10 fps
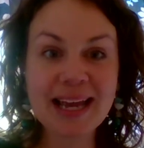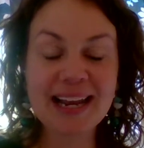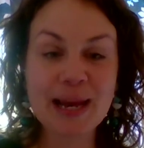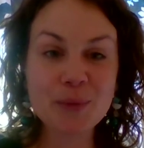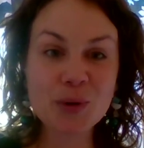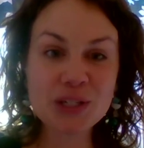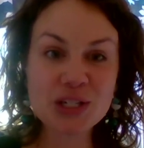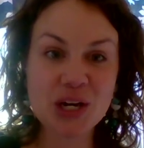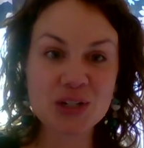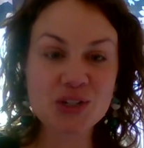and I'm going to
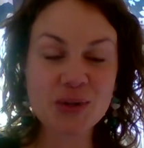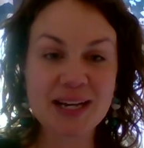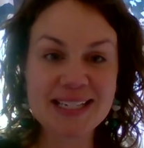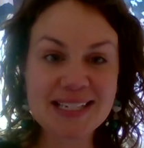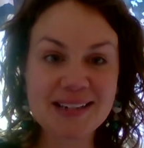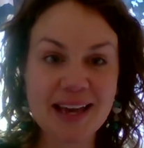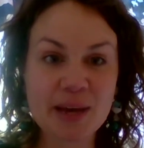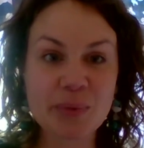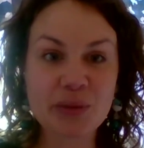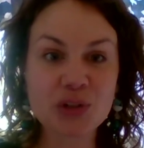talk to you guys today
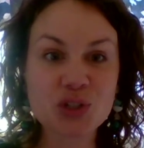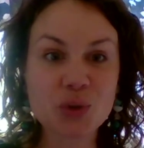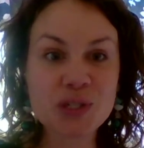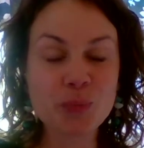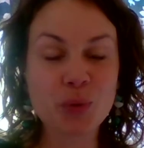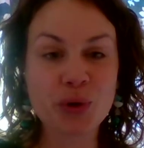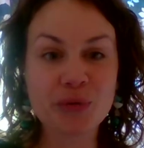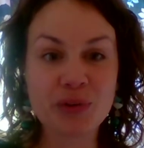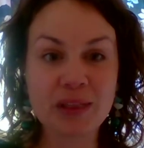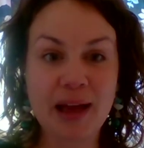about the choice board
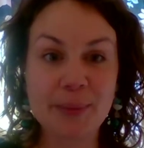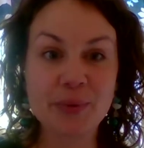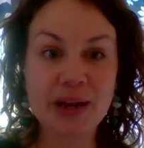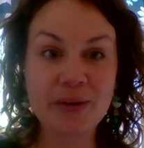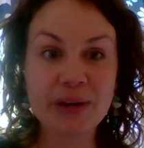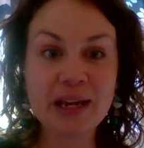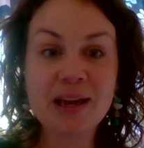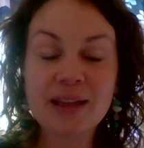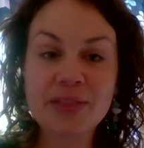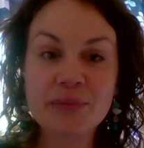for library,
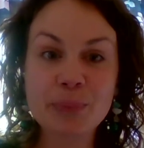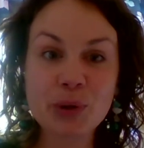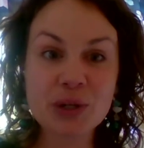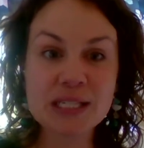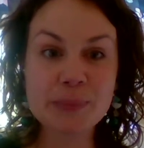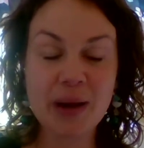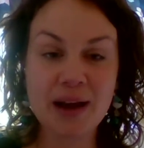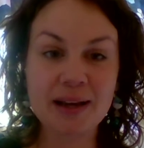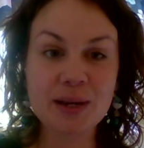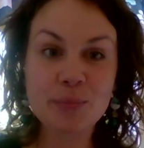the book
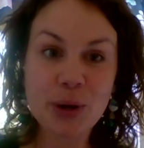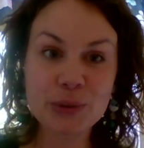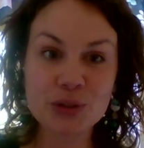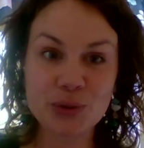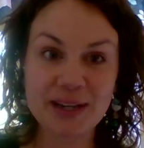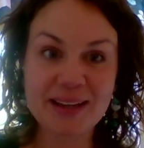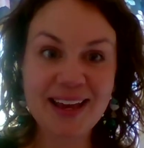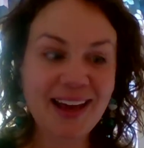spine poetry.